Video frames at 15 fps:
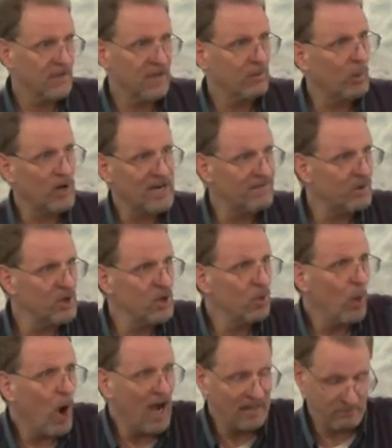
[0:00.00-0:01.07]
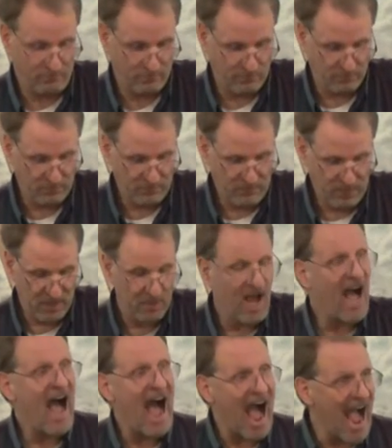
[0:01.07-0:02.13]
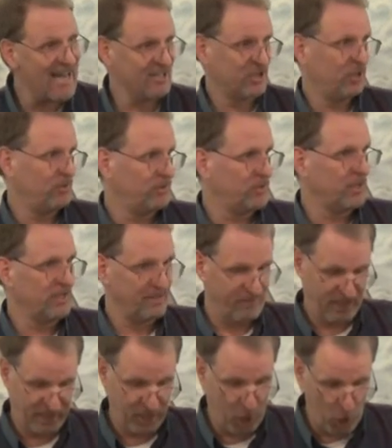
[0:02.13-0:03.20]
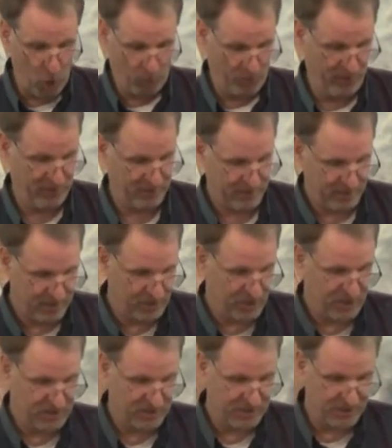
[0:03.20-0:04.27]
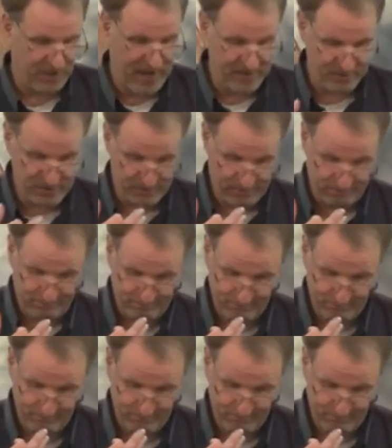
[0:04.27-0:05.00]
in whatever you want. I choose to live it in hope in Jesus Christ.